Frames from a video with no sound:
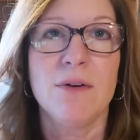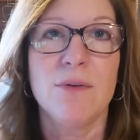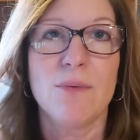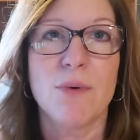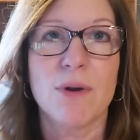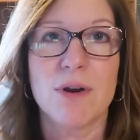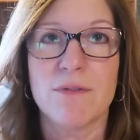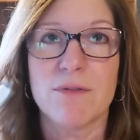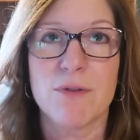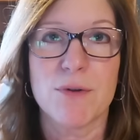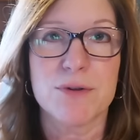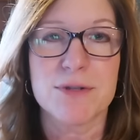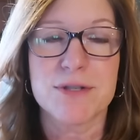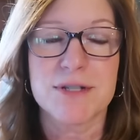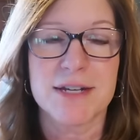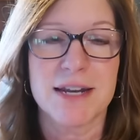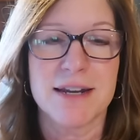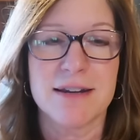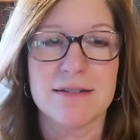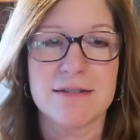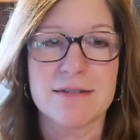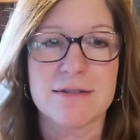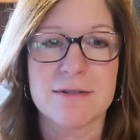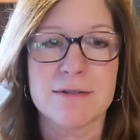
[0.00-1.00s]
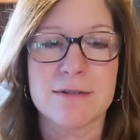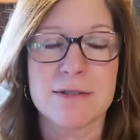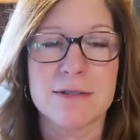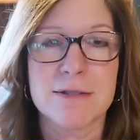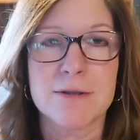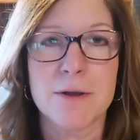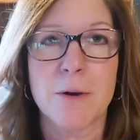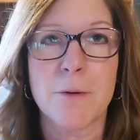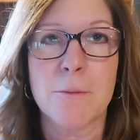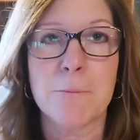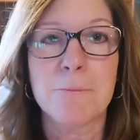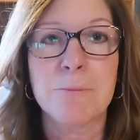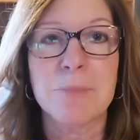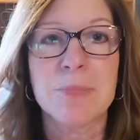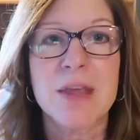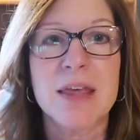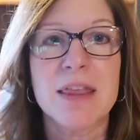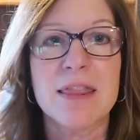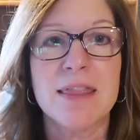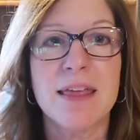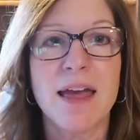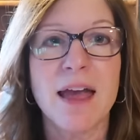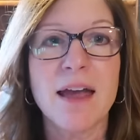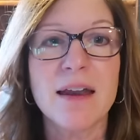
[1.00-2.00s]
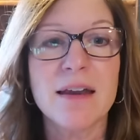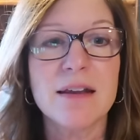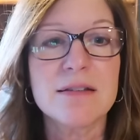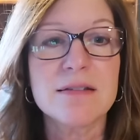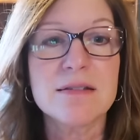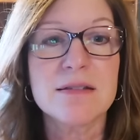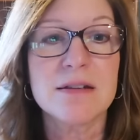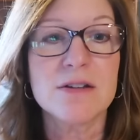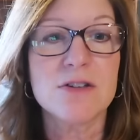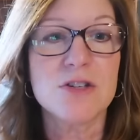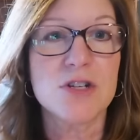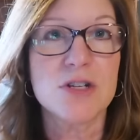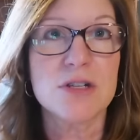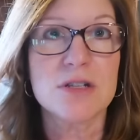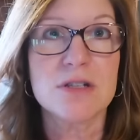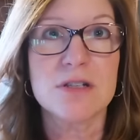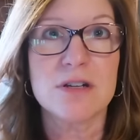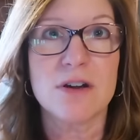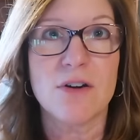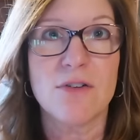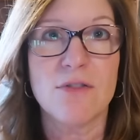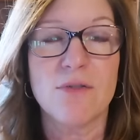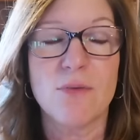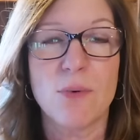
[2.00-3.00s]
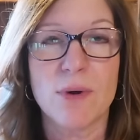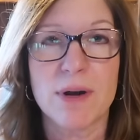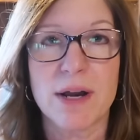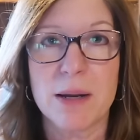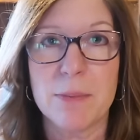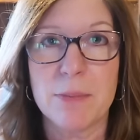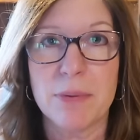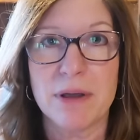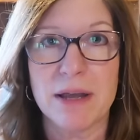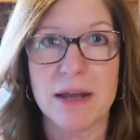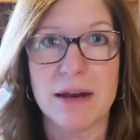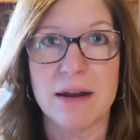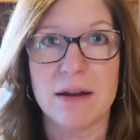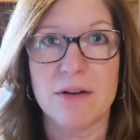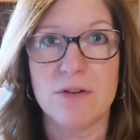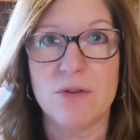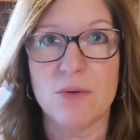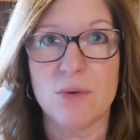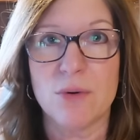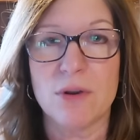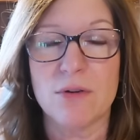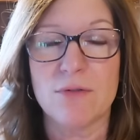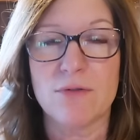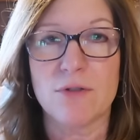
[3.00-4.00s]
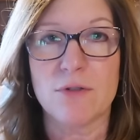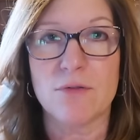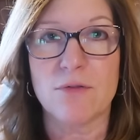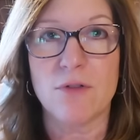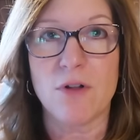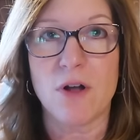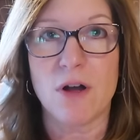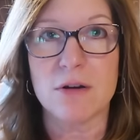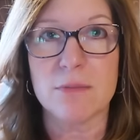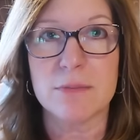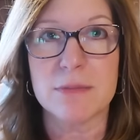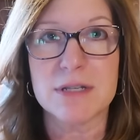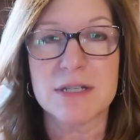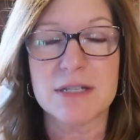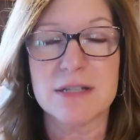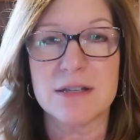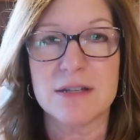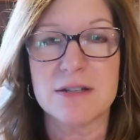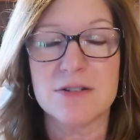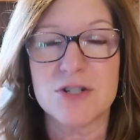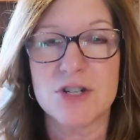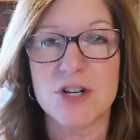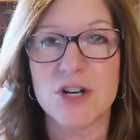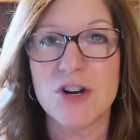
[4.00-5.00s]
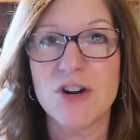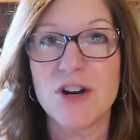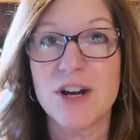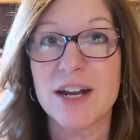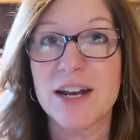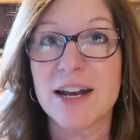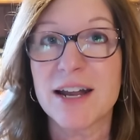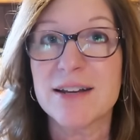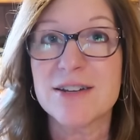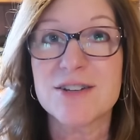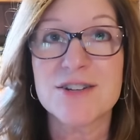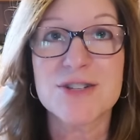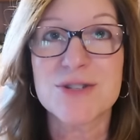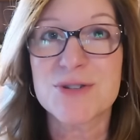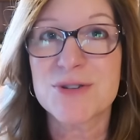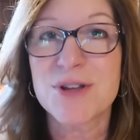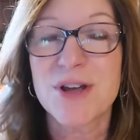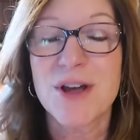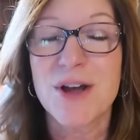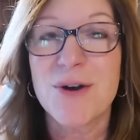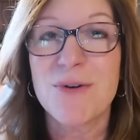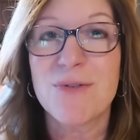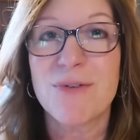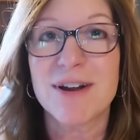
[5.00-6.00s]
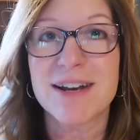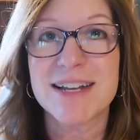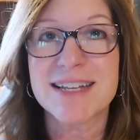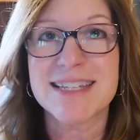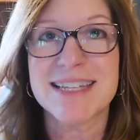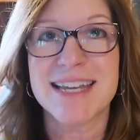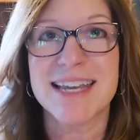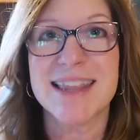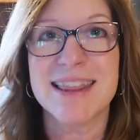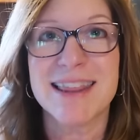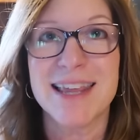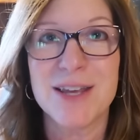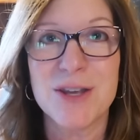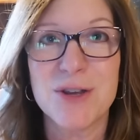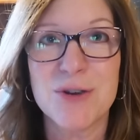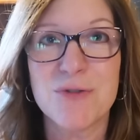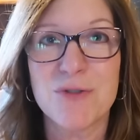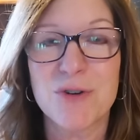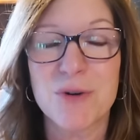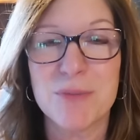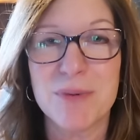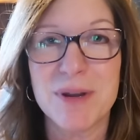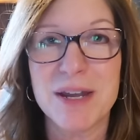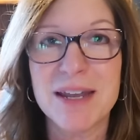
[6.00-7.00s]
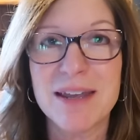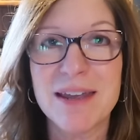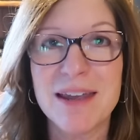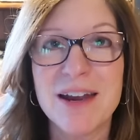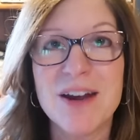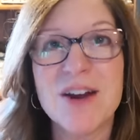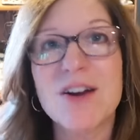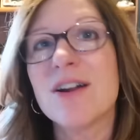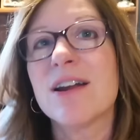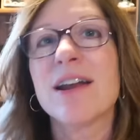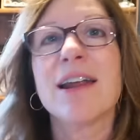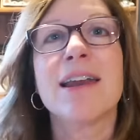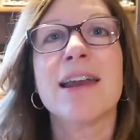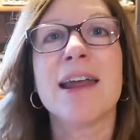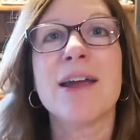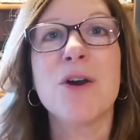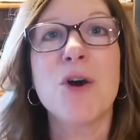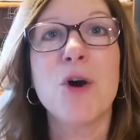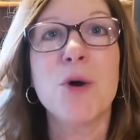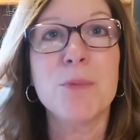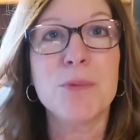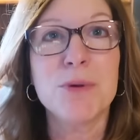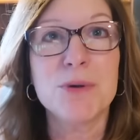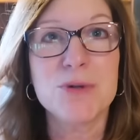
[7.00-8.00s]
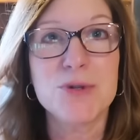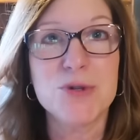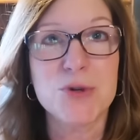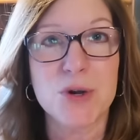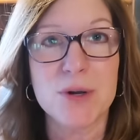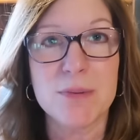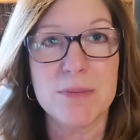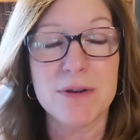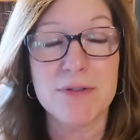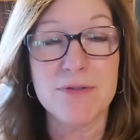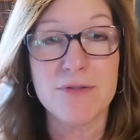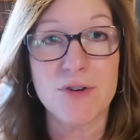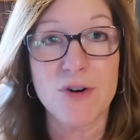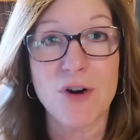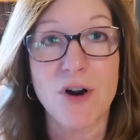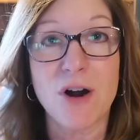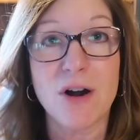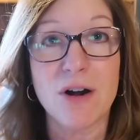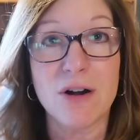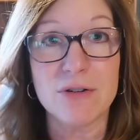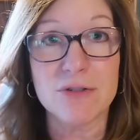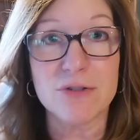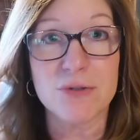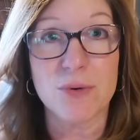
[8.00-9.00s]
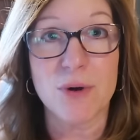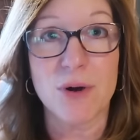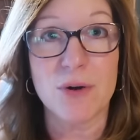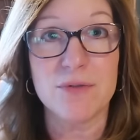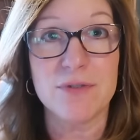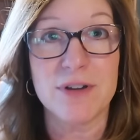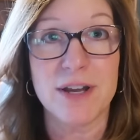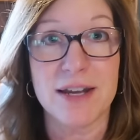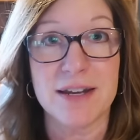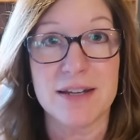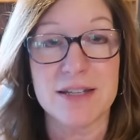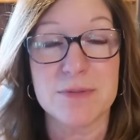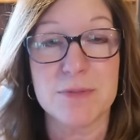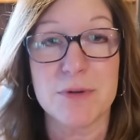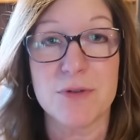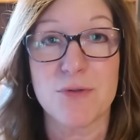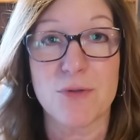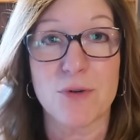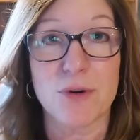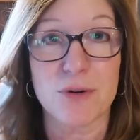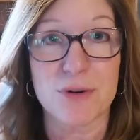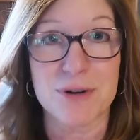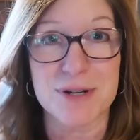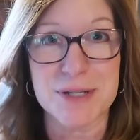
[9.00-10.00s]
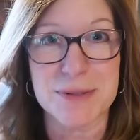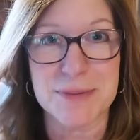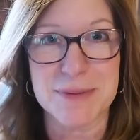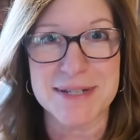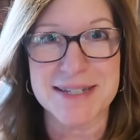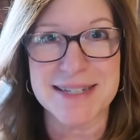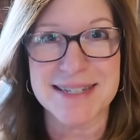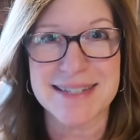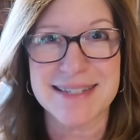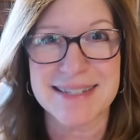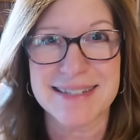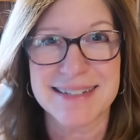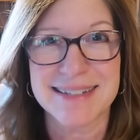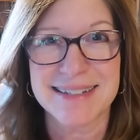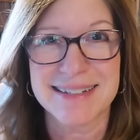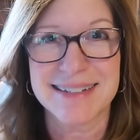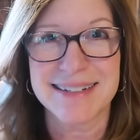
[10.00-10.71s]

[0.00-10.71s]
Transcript: one of those days. So that is the gist of what I plan on doing for Vlogmas this year. And I just want to say thank you for being here and I hope you join me for all 12 days before Christmas.